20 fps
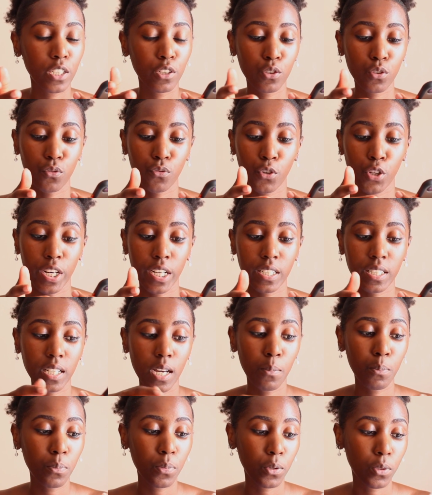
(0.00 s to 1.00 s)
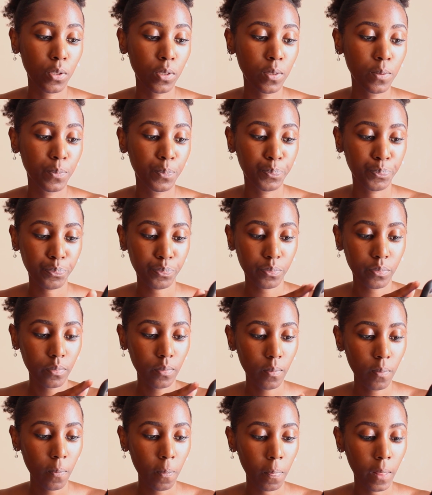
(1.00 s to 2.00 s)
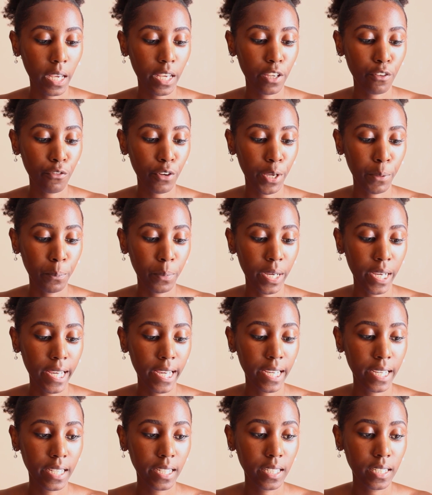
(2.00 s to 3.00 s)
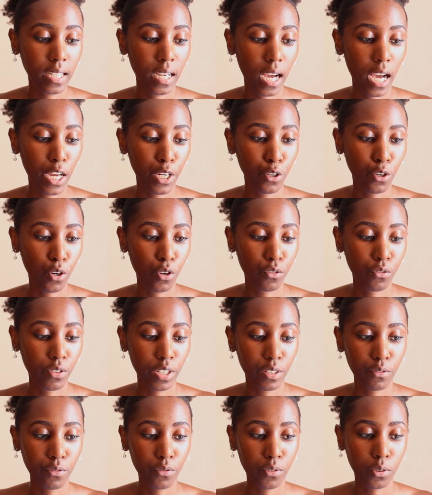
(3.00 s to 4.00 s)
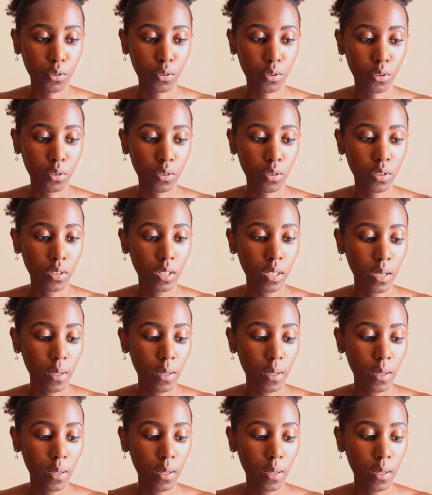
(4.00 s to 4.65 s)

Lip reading: So for example, if I buy an oven for